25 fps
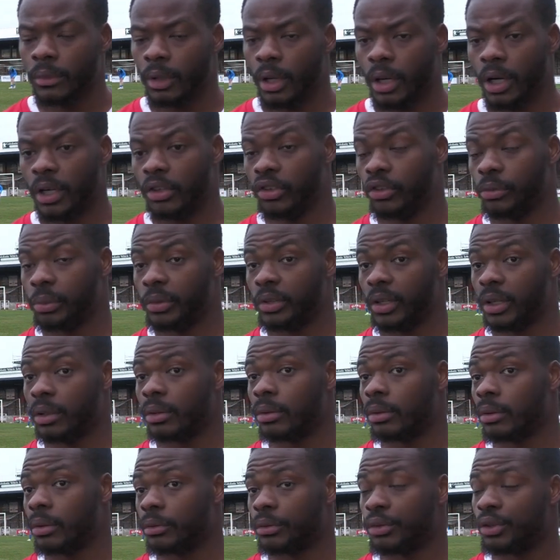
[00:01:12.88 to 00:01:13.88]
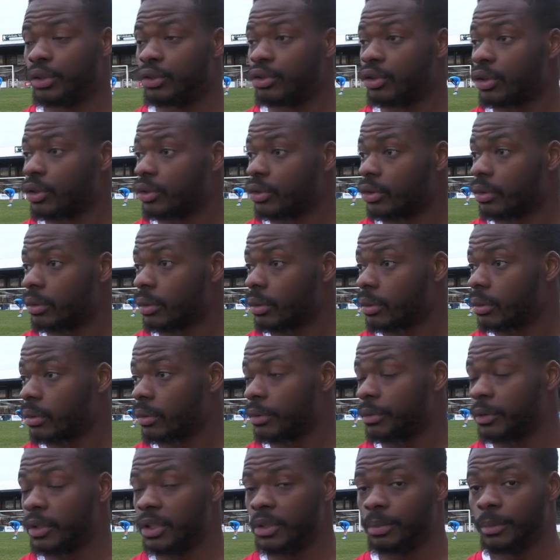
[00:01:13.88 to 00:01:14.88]
No, 100%. Obviously, Josh
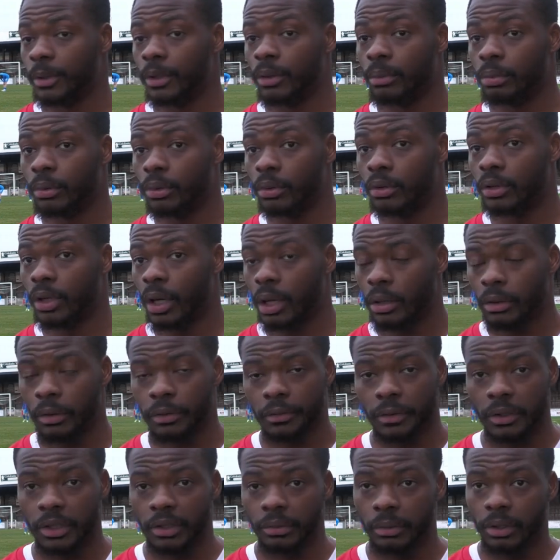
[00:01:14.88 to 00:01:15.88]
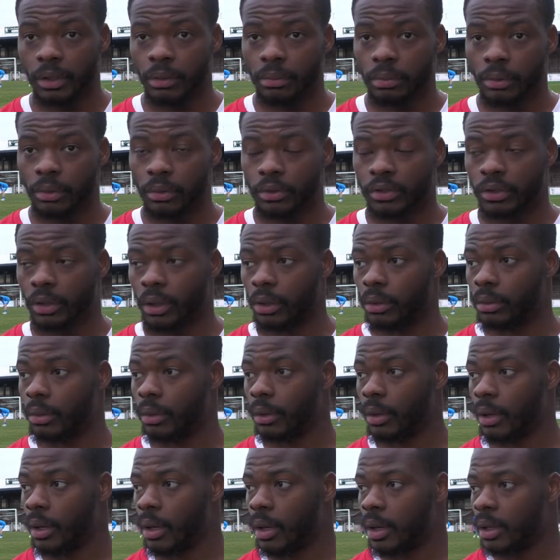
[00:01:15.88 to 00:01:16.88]
feeds me the ball, Dara feeds me the ball, so
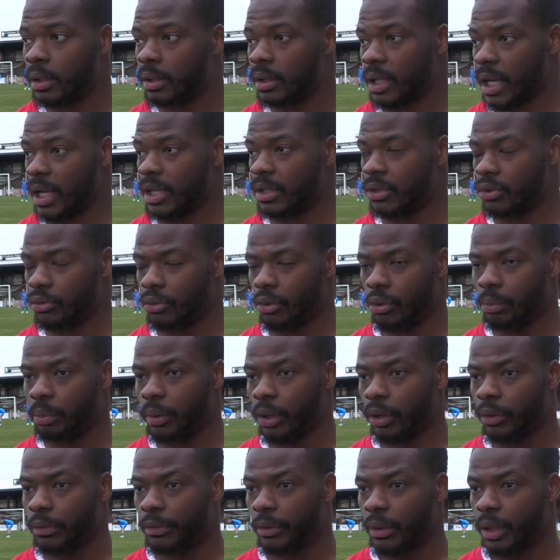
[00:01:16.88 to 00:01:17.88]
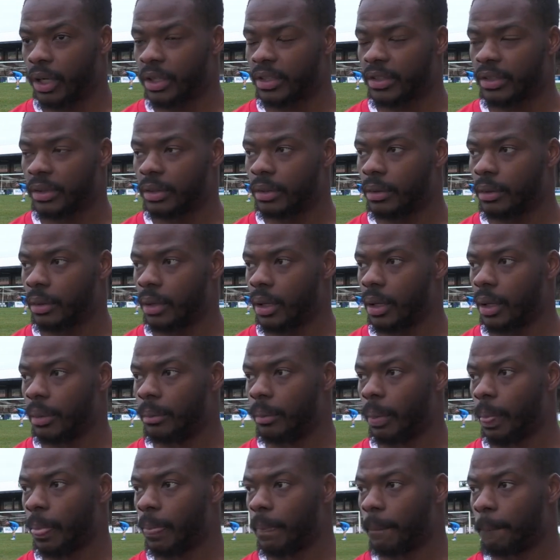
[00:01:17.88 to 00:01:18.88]
that is a real blow for us.
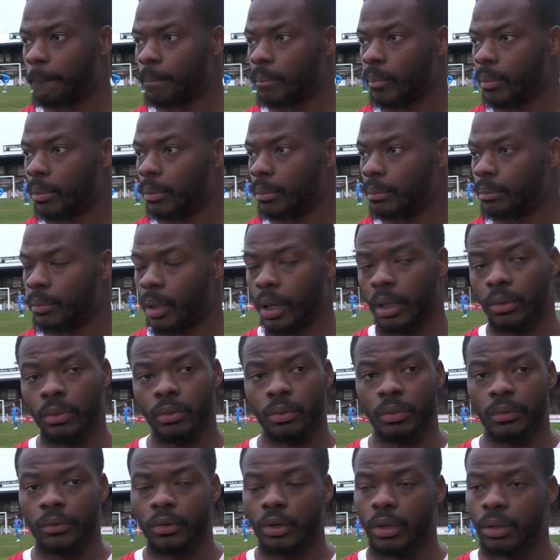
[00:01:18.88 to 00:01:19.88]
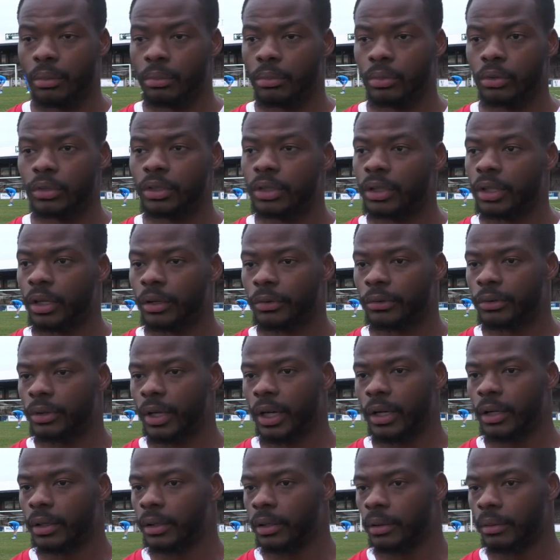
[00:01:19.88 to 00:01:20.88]
But we've got more than enough
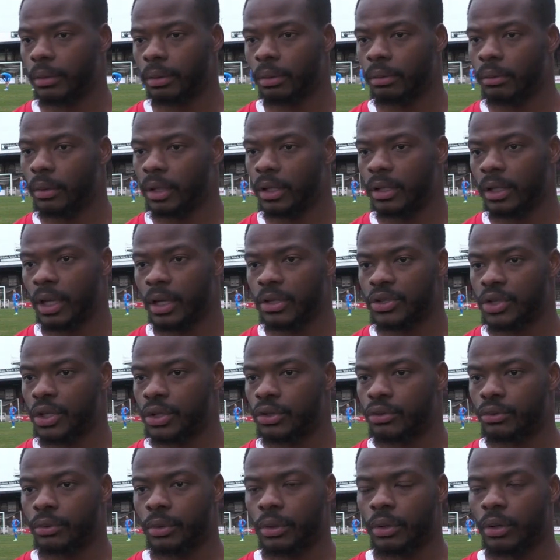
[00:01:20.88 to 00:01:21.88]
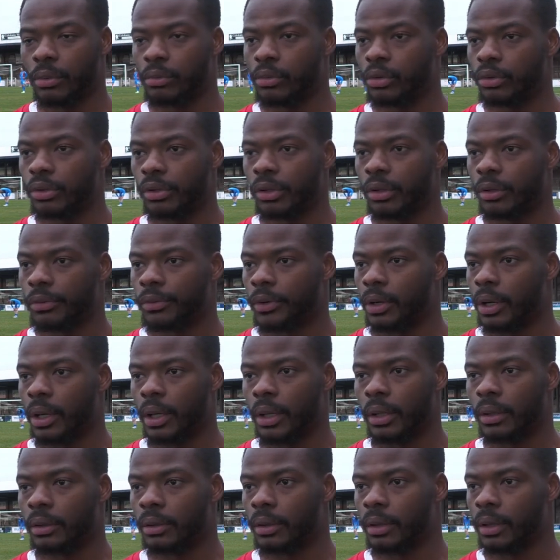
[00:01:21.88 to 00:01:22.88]
talent in that change room. We've got more than enough
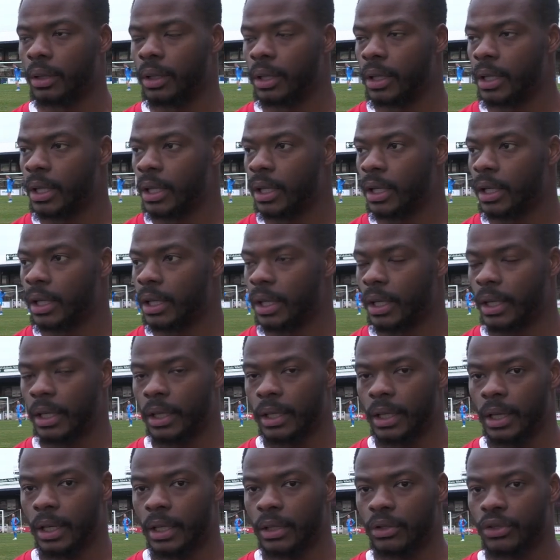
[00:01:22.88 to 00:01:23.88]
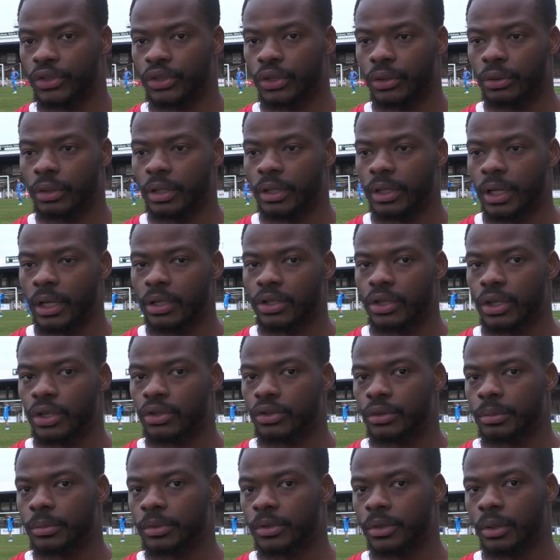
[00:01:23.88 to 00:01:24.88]
heart and soul in that
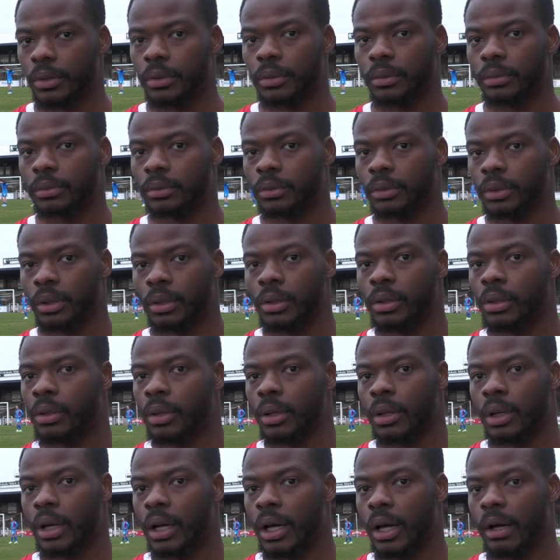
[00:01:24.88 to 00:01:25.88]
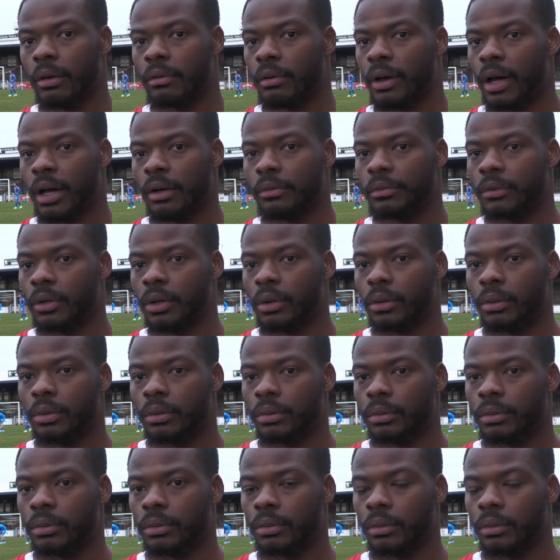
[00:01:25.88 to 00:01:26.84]
change room. So I've no